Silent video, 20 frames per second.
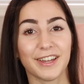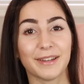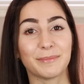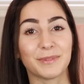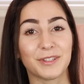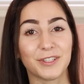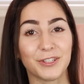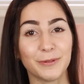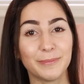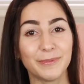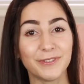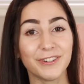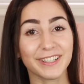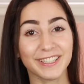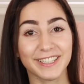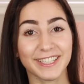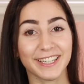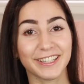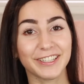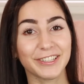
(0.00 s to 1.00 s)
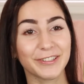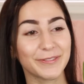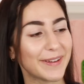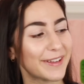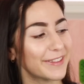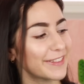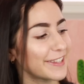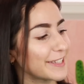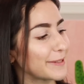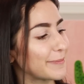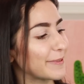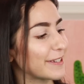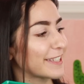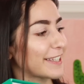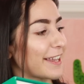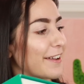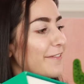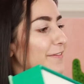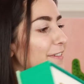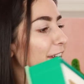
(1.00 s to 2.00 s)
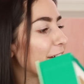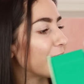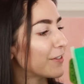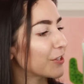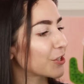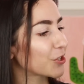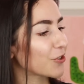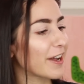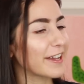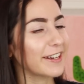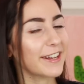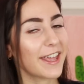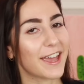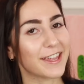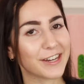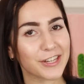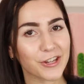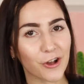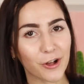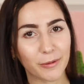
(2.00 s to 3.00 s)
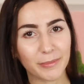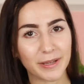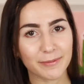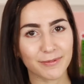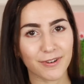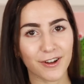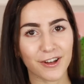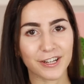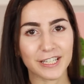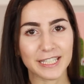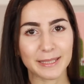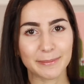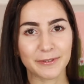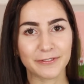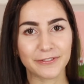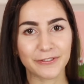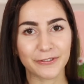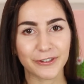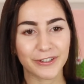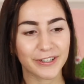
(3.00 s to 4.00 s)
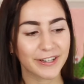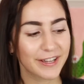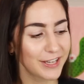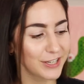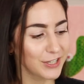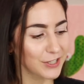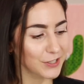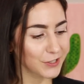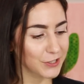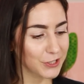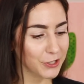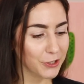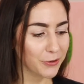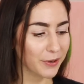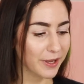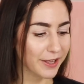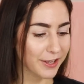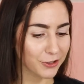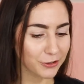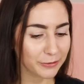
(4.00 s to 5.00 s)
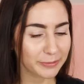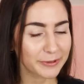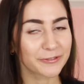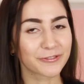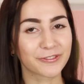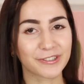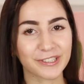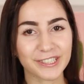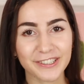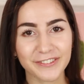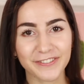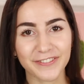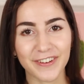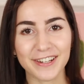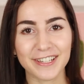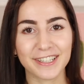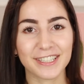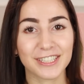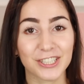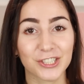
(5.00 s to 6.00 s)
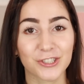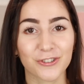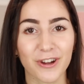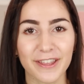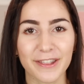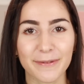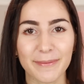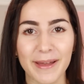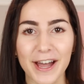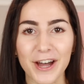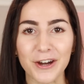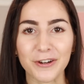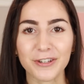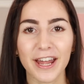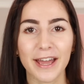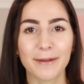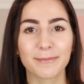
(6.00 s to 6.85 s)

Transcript: I'm super excited about this because I've never tried any Almay products before, so it'll be really fun to try them out.